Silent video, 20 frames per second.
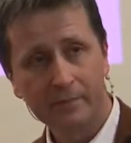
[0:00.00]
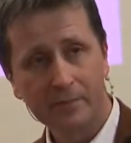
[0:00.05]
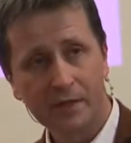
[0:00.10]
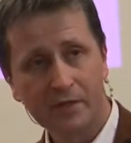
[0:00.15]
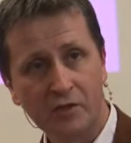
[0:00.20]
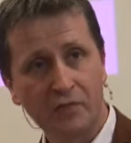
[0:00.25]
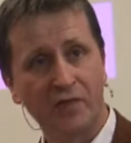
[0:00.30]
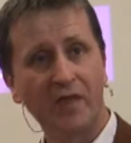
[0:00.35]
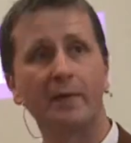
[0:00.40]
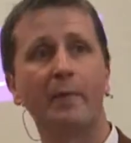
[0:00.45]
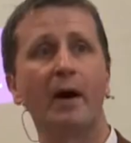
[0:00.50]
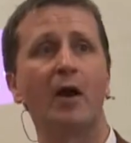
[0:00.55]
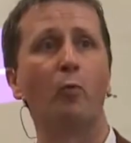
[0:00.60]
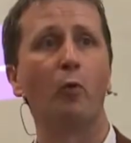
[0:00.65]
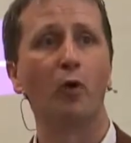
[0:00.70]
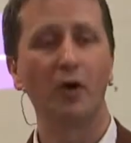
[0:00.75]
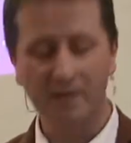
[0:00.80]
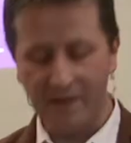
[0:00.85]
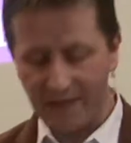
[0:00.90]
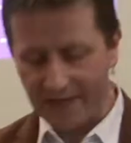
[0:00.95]
So think about it.
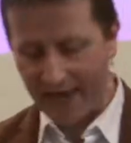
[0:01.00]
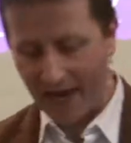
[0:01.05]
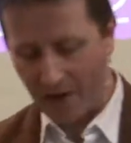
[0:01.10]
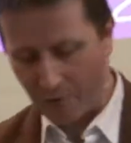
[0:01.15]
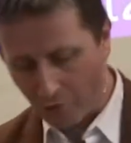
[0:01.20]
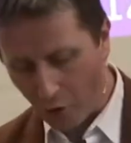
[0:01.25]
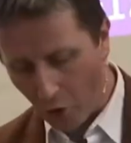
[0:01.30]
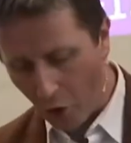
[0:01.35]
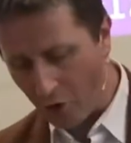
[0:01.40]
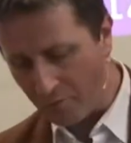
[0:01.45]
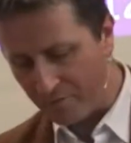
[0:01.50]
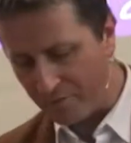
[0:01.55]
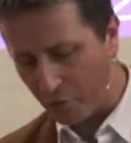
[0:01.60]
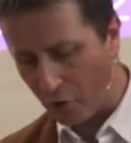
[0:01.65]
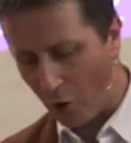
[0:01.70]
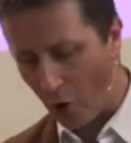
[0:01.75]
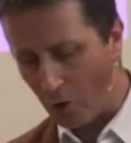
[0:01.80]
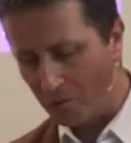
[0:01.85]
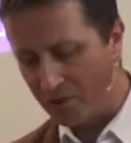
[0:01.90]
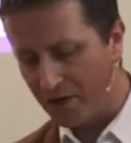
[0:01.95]
What did they get wrong? For
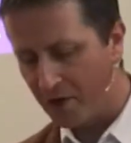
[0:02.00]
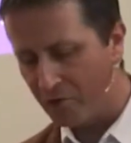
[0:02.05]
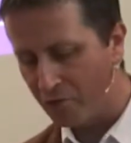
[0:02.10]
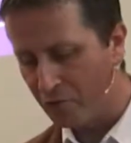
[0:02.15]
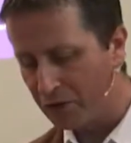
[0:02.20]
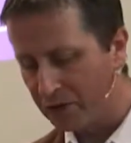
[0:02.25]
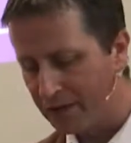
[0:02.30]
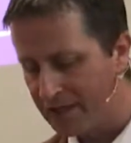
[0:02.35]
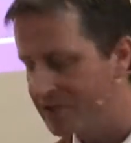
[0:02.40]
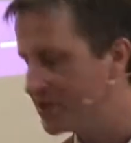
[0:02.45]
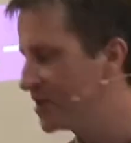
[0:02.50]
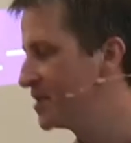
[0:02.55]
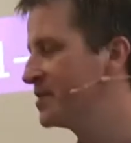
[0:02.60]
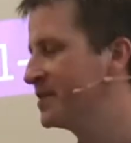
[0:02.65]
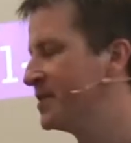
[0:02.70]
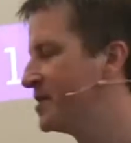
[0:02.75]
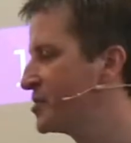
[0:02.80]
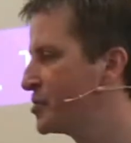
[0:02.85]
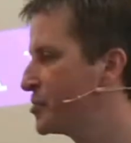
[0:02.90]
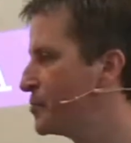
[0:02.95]
all their religious
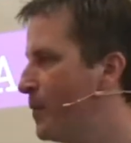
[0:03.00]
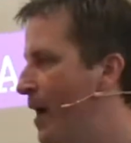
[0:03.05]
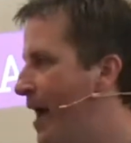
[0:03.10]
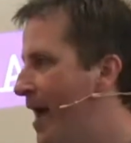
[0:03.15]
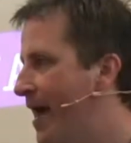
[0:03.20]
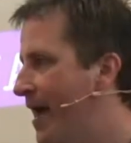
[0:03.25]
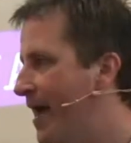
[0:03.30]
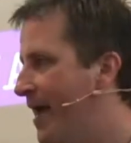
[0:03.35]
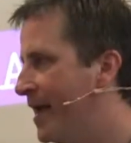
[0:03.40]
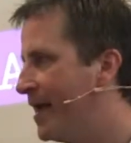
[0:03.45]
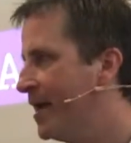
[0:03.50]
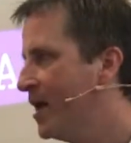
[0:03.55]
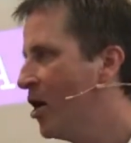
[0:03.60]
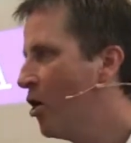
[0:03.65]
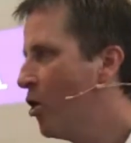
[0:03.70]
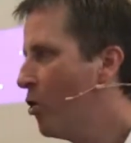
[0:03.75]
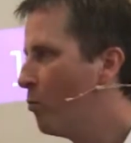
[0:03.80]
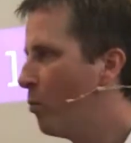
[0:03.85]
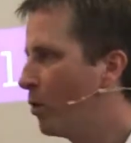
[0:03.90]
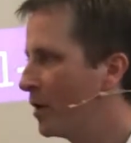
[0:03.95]
dismay,
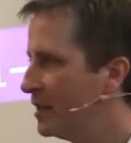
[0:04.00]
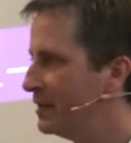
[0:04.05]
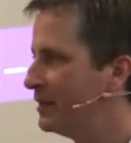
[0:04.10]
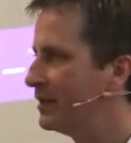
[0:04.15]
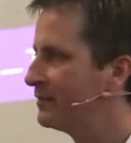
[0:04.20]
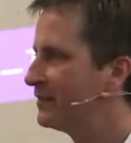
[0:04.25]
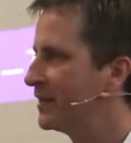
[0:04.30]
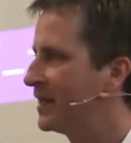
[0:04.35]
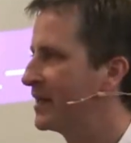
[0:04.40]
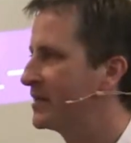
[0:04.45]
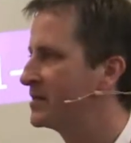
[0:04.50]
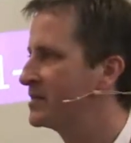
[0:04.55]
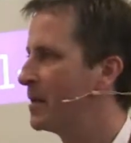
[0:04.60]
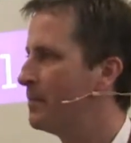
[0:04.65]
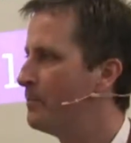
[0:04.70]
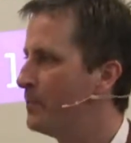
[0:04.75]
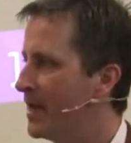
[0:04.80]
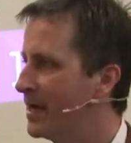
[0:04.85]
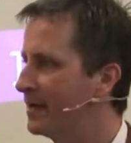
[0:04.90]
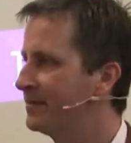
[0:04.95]
one of the things, the
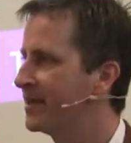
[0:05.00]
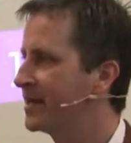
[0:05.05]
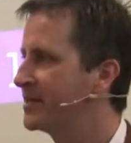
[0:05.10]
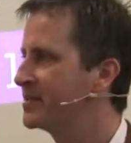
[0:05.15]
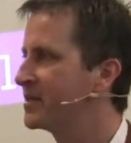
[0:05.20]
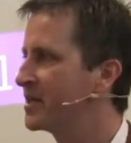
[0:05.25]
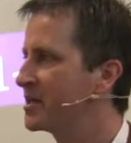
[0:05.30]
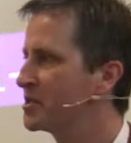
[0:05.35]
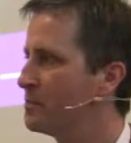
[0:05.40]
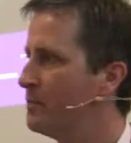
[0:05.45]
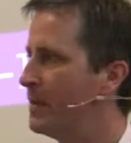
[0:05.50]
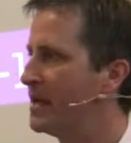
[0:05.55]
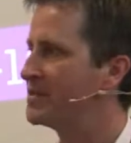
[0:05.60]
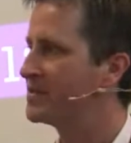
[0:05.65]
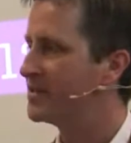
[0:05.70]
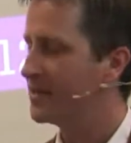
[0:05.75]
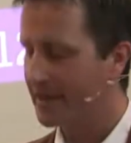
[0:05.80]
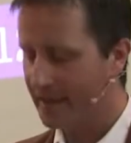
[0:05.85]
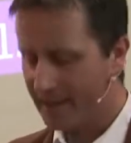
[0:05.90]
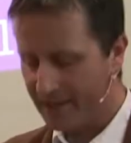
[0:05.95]
big things that is
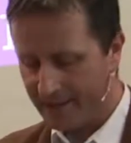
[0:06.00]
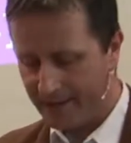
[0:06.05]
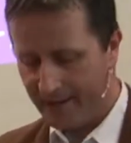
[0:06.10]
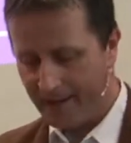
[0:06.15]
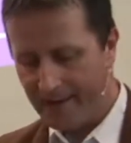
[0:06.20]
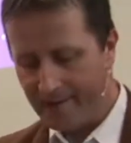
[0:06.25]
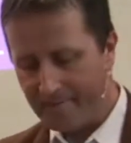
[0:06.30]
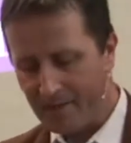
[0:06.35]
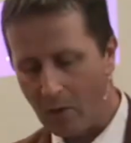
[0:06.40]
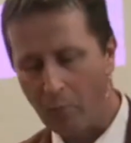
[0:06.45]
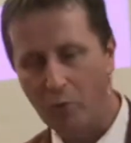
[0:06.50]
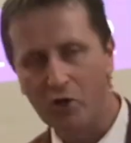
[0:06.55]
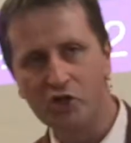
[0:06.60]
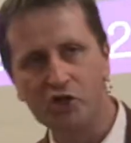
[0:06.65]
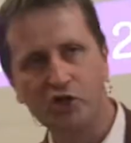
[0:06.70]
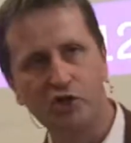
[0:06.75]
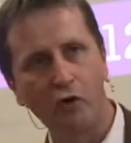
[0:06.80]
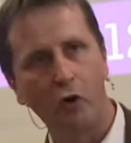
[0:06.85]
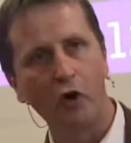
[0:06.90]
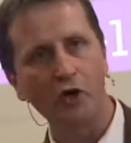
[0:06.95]
missing, when
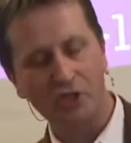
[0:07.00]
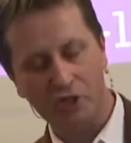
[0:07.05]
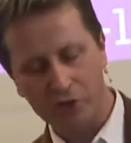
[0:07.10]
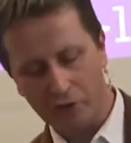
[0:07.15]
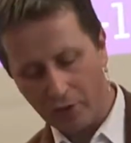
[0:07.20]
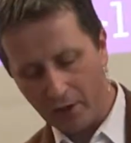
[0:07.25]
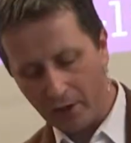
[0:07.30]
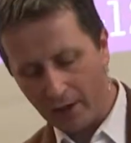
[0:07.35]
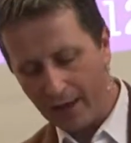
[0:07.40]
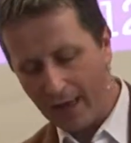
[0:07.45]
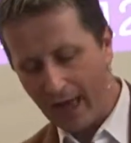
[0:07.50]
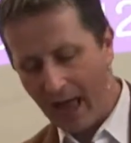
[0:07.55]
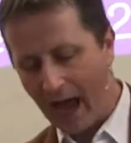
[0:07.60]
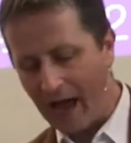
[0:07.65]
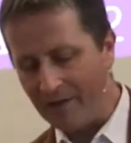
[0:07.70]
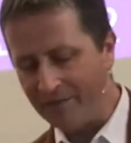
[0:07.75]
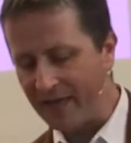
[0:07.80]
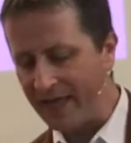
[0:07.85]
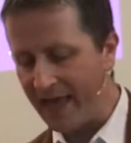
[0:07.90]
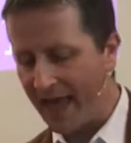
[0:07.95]
Joshua
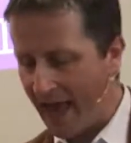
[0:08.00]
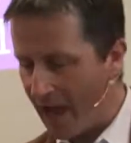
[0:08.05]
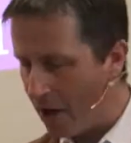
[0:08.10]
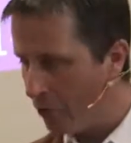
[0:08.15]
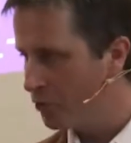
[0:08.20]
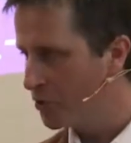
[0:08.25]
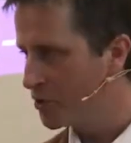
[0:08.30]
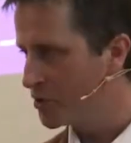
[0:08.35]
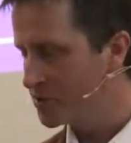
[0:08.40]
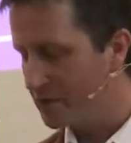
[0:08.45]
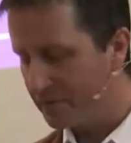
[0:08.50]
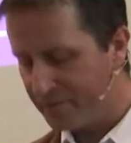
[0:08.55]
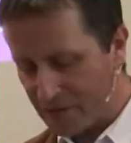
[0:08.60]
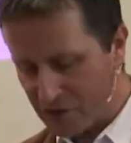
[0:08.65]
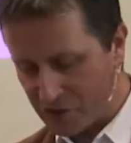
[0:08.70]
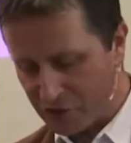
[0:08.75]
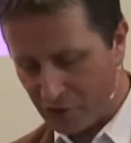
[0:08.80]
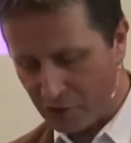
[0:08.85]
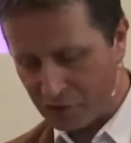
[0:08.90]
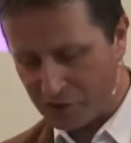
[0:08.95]
and the elders of
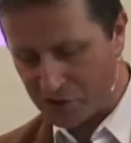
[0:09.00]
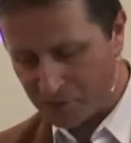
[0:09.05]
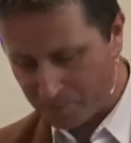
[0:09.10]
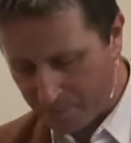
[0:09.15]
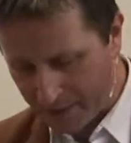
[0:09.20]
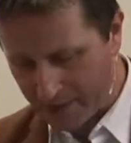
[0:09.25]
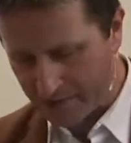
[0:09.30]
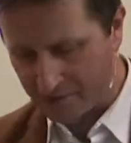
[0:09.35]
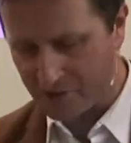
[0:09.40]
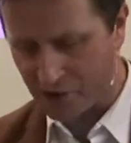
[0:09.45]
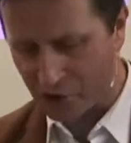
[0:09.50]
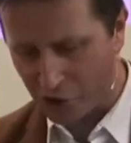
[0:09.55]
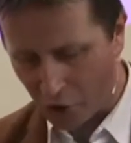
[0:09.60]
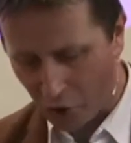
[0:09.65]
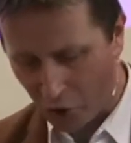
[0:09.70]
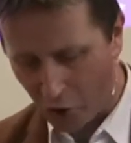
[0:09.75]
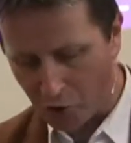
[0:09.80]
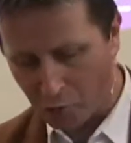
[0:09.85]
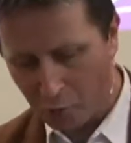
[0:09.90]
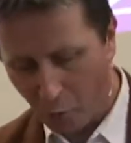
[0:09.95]
Israel speak to
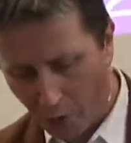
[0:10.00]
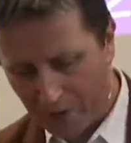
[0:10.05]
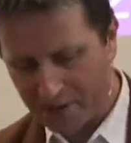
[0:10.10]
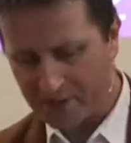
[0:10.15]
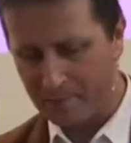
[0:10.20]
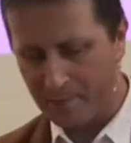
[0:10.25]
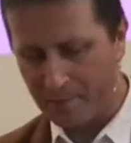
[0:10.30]
God, what is